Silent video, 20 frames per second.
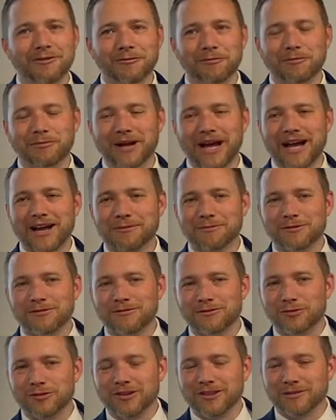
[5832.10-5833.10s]
back
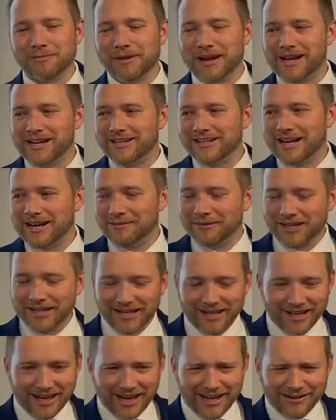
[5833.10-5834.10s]
before the
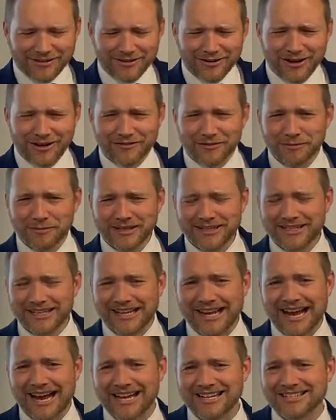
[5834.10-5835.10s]
pandemic. I don't know, I haven't been to
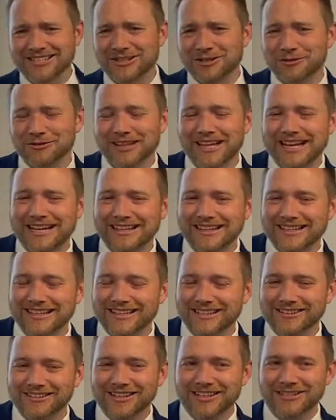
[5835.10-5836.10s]
Costco
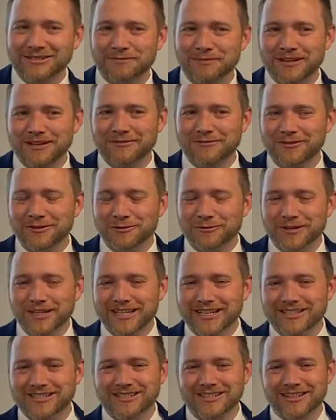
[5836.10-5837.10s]
lately. It's been a few
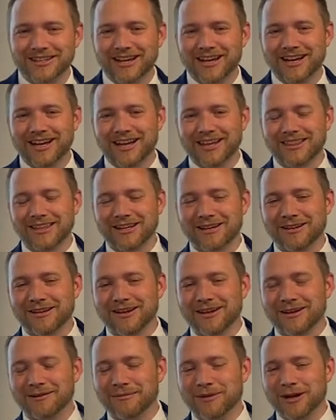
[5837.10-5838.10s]
weeks. I think
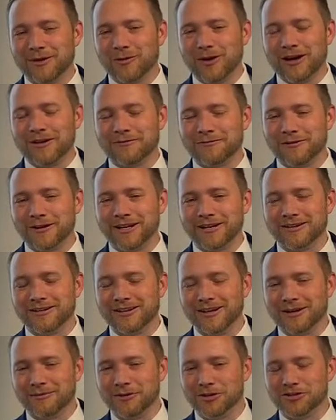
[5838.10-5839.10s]
my wife went
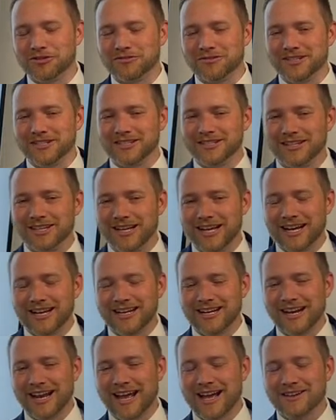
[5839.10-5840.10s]
most recently. I
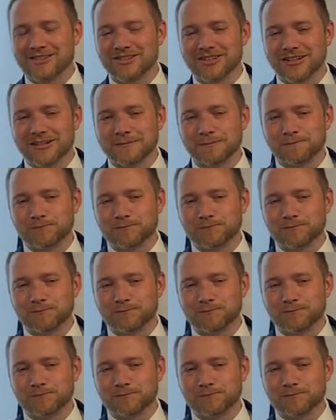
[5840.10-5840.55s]
didn't ask her.